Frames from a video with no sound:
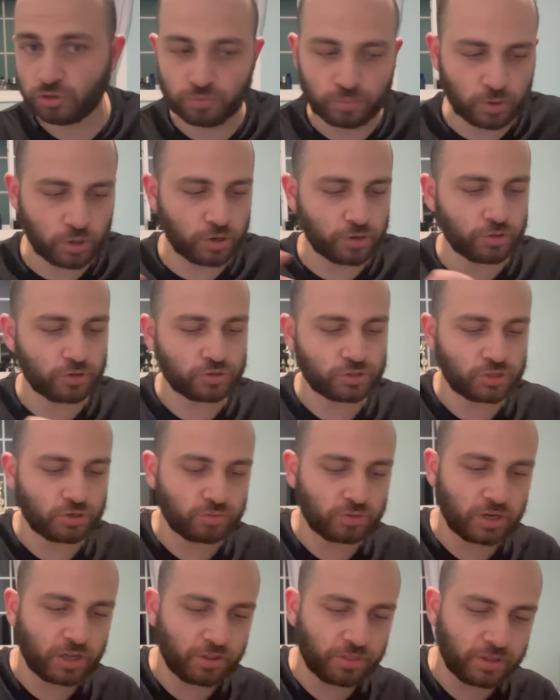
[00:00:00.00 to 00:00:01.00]
burn, there's no
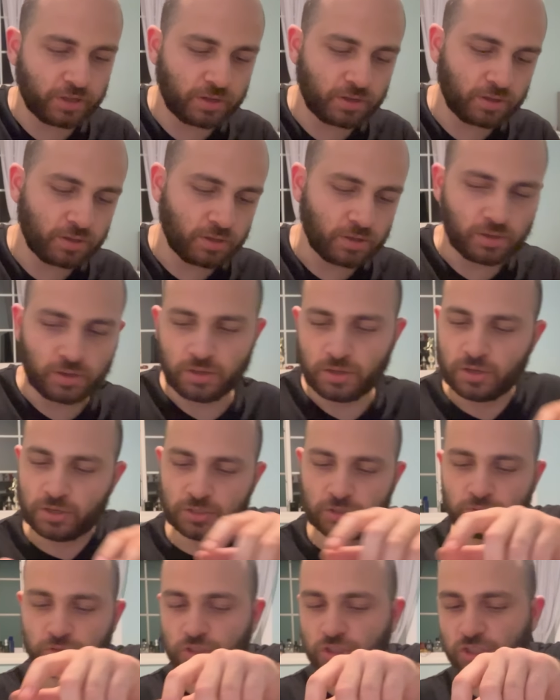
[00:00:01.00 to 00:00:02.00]
nothing.
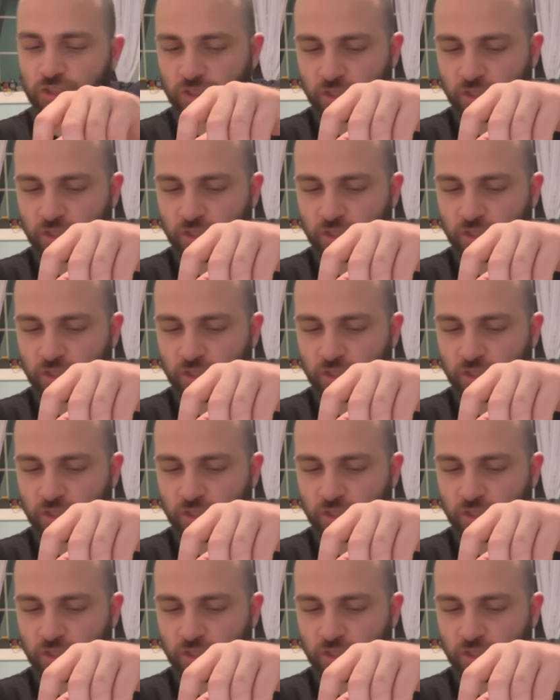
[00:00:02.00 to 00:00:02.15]
So it's just